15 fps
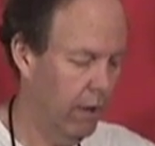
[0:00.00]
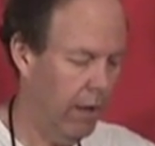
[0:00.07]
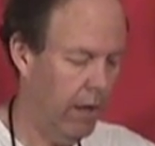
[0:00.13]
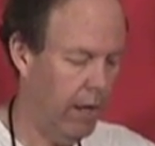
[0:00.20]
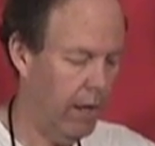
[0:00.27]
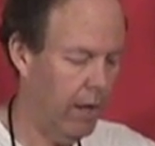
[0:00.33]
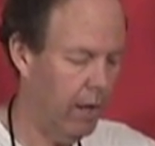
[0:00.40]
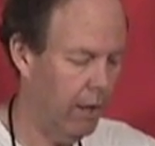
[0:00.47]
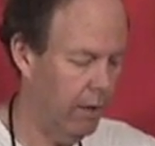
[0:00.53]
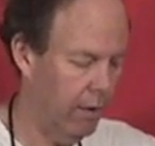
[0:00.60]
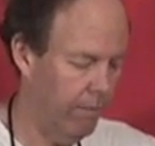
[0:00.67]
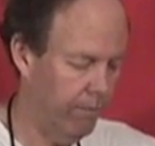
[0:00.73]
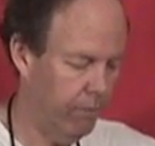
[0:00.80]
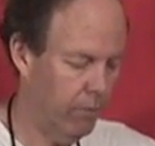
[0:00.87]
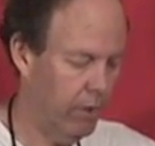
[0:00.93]
and
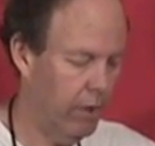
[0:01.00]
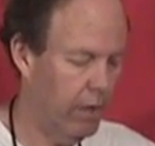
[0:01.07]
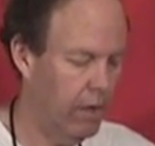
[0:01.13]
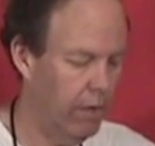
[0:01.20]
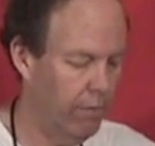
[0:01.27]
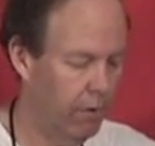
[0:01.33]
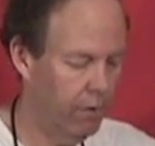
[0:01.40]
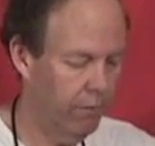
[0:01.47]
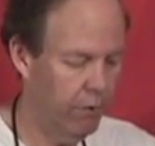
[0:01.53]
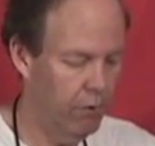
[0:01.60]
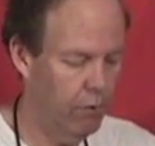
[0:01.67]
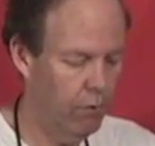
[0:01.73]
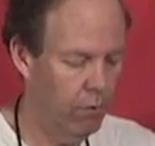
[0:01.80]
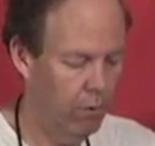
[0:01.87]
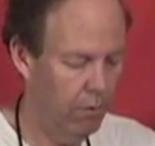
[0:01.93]
even if
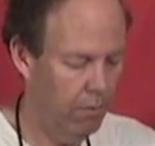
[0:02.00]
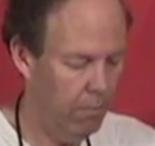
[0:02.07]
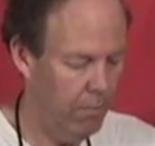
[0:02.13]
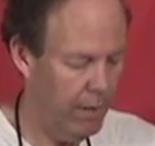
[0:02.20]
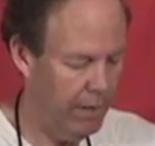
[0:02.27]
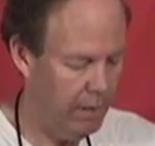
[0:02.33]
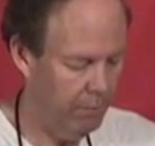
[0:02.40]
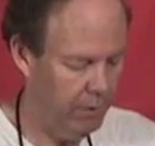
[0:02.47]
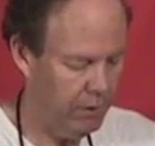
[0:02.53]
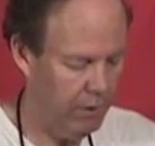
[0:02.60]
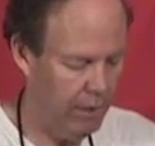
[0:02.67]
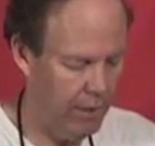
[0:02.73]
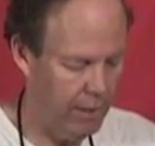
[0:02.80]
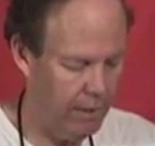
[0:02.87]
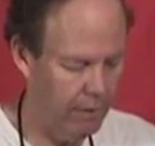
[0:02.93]
you make a
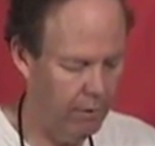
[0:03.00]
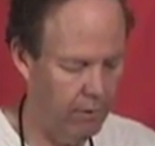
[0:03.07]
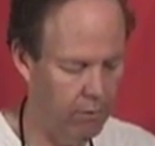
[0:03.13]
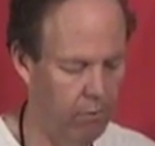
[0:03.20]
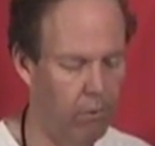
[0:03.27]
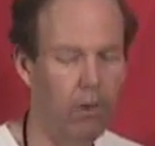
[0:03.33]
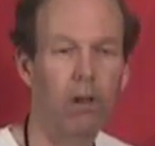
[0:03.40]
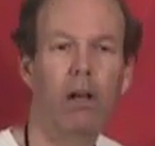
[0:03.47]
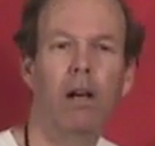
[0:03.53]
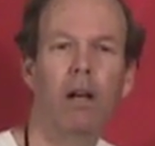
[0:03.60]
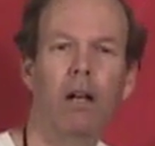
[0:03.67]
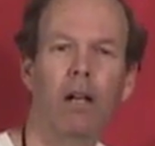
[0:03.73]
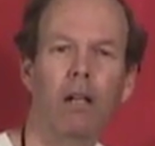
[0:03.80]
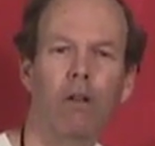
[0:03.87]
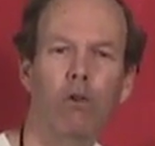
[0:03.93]
mistake,
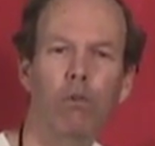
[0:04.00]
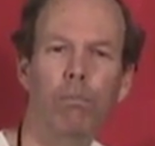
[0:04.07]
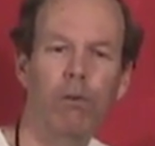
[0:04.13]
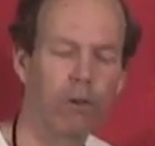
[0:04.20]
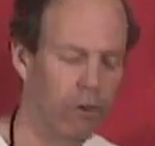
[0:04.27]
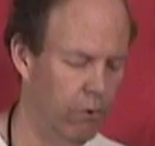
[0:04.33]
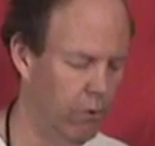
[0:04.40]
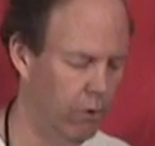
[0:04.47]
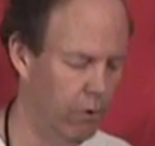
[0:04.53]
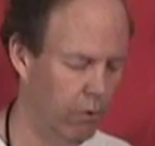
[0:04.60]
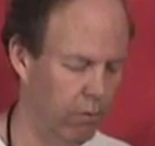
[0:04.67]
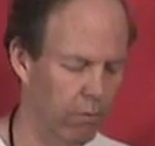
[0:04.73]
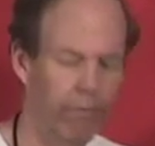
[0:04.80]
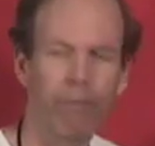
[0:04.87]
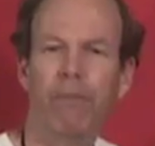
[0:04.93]
on a loop or
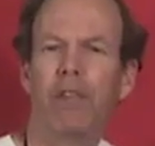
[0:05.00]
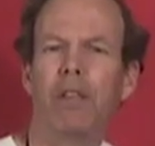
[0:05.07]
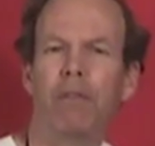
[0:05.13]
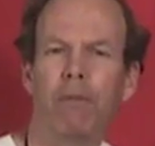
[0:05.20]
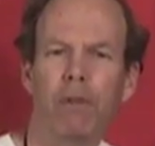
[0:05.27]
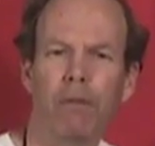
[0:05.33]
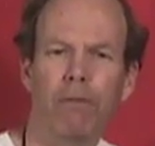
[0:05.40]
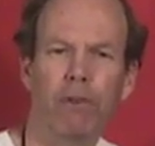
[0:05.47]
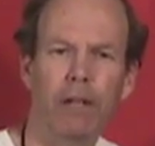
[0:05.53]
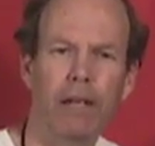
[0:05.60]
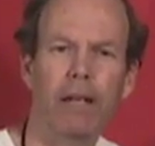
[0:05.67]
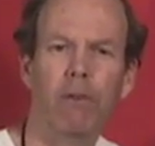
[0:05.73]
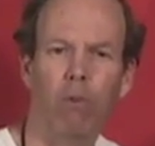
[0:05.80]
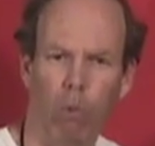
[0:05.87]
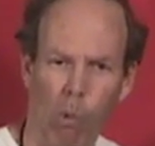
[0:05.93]
two, you
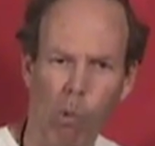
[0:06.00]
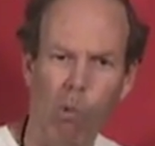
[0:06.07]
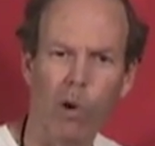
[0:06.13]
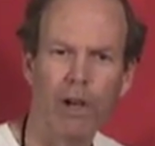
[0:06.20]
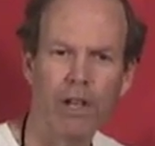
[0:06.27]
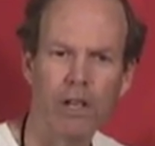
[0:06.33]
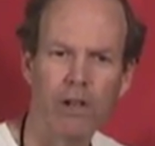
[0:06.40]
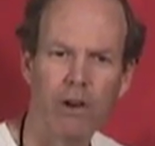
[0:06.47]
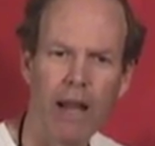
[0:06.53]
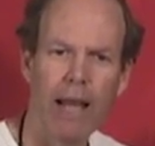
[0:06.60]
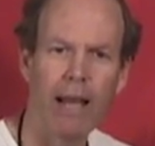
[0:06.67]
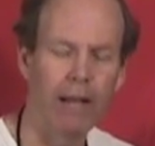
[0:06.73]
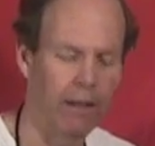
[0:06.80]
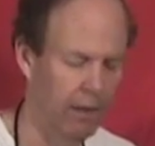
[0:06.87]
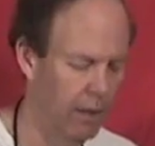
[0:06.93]
forget where you're
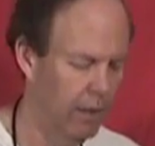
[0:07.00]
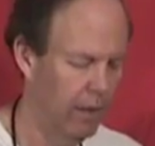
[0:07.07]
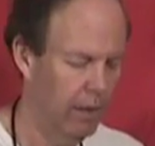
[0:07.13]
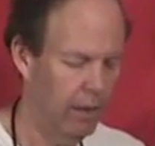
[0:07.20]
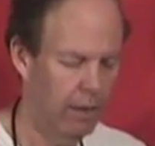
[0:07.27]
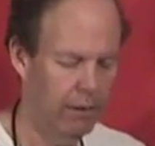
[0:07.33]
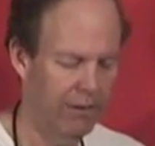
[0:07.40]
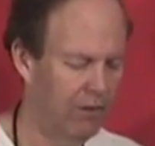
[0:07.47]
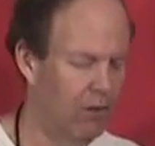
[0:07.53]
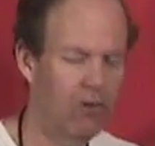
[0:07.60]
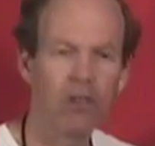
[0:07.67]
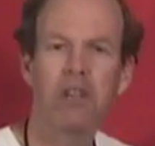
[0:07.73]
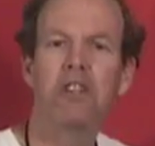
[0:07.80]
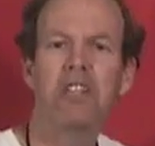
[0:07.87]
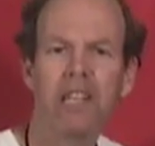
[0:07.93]
at,
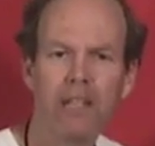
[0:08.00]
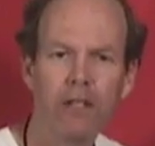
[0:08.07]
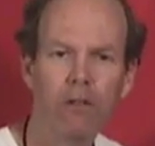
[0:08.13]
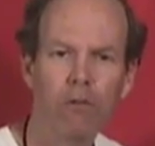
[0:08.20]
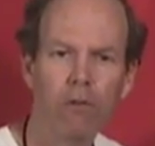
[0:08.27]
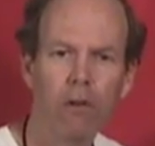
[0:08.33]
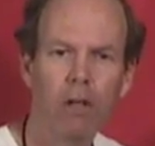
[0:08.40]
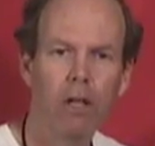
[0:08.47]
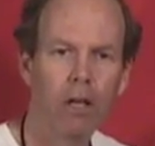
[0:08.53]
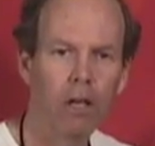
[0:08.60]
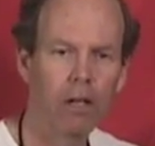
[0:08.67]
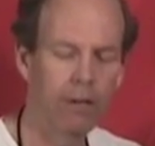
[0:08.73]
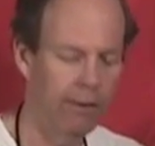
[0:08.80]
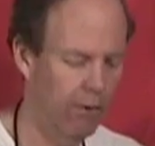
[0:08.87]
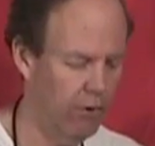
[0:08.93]
just continue.
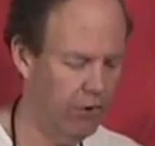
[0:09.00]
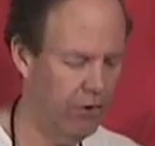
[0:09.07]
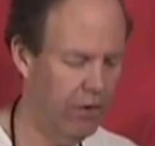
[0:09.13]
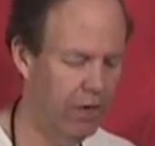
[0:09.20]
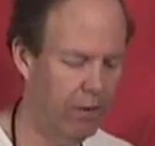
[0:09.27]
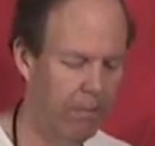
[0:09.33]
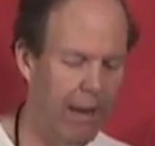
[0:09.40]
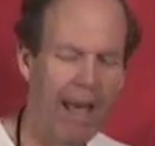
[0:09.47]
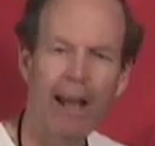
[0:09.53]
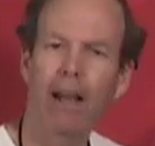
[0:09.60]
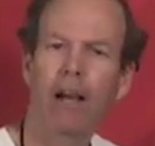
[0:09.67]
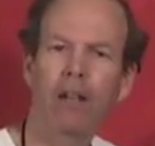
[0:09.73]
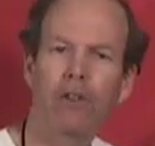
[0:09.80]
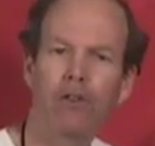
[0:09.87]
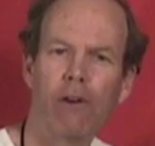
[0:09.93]
As long as you get back
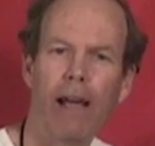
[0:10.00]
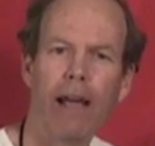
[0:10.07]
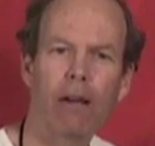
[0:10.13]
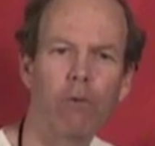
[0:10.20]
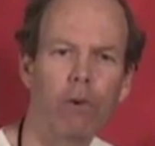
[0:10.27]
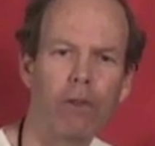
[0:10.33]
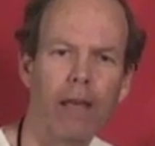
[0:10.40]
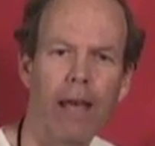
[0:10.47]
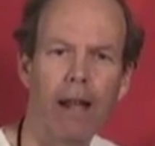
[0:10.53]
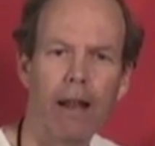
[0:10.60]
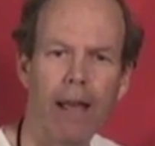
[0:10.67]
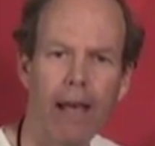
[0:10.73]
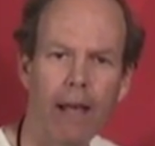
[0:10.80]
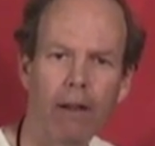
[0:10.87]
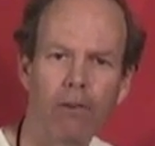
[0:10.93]
on track with that
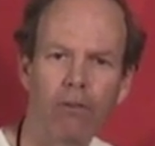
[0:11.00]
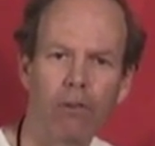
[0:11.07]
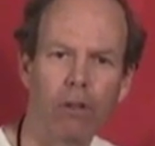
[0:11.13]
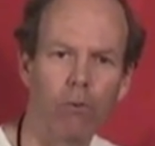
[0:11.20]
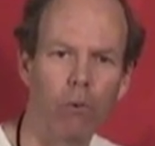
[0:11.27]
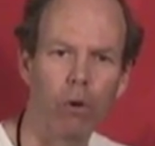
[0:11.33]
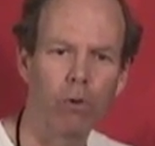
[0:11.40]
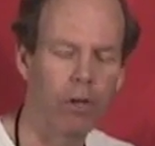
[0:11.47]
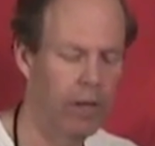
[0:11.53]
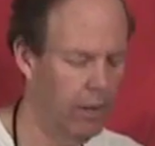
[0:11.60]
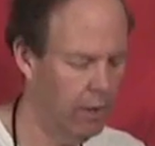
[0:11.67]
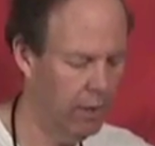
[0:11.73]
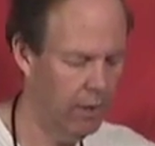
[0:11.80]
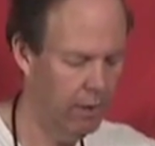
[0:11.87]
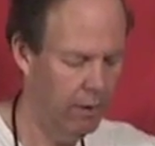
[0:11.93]
X and
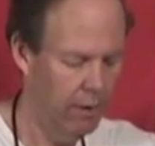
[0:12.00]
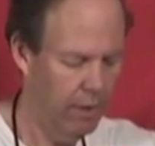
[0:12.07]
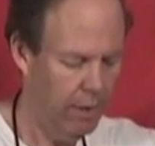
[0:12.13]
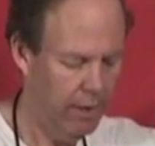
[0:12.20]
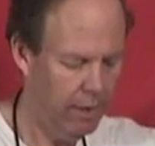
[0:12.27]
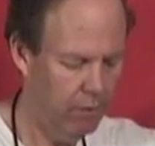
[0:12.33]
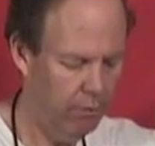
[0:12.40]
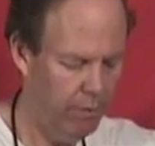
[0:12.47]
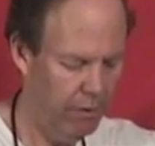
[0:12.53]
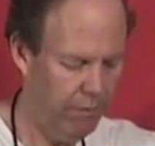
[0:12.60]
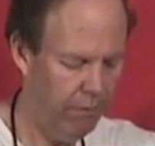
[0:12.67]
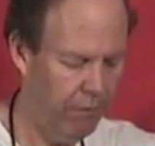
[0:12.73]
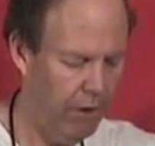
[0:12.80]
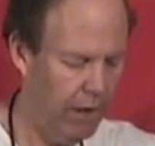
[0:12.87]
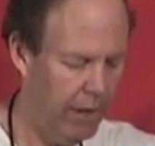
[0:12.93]
rotating it, it'll be
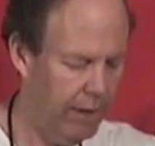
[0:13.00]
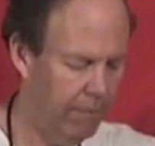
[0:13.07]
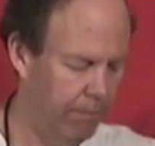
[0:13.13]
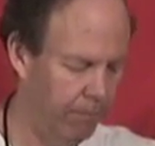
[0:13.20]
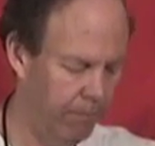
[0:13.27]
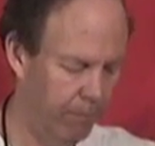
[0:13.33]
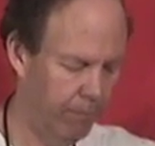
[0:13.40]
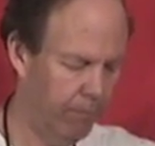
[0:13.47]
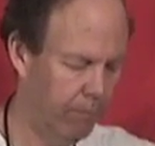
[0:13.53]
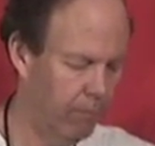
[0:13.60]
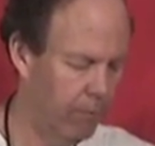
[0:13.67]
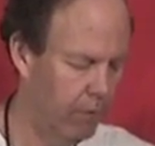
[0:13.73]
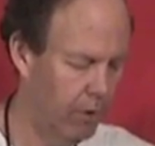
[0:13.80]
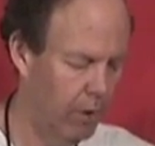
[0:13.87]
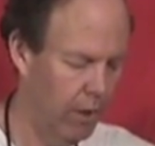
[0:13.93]
fine.
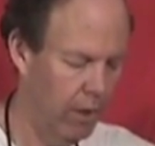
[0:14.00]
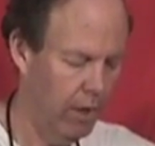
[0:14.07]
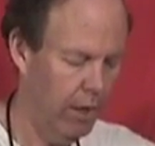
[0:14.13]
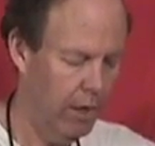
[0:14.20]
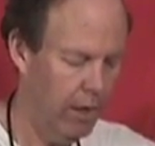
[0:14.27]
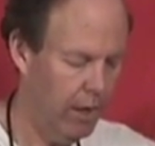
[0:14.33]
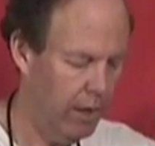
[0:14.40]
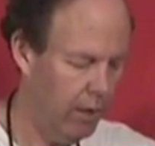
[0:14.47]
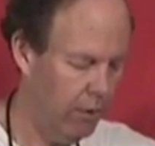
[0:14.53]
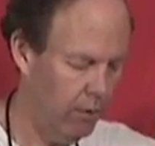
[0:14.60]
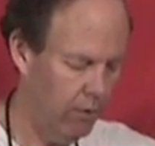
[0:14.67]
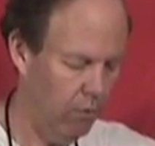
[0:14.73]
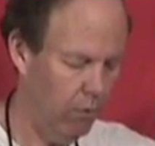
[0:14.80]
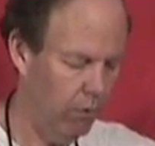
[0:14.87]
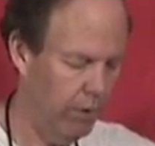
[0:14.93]

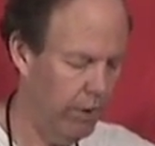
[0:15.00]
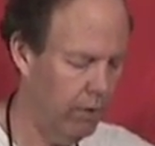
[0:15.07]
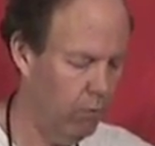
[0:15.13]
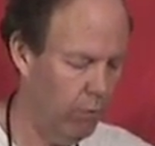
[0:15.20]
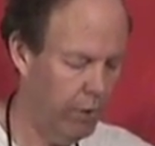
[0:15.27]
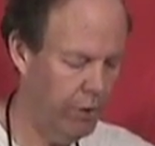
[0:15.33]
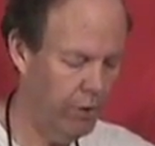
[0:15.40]
And then when